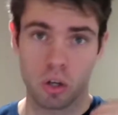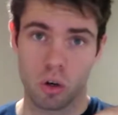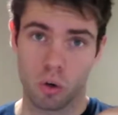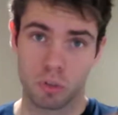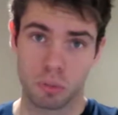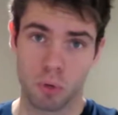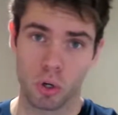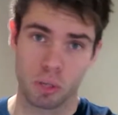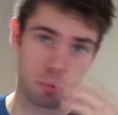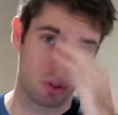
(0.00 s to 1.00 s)
of
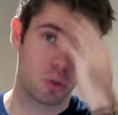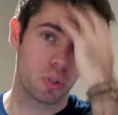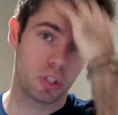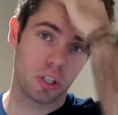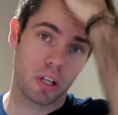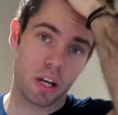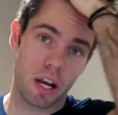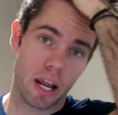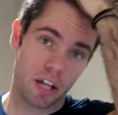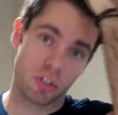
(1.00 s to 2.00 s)
smoke and pollution
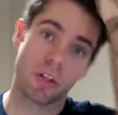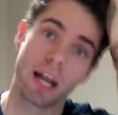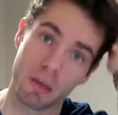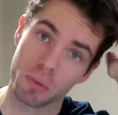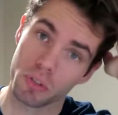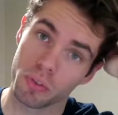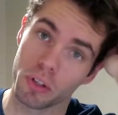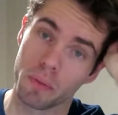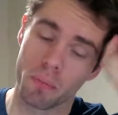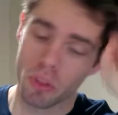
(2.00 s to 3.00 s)
into the atmosphere.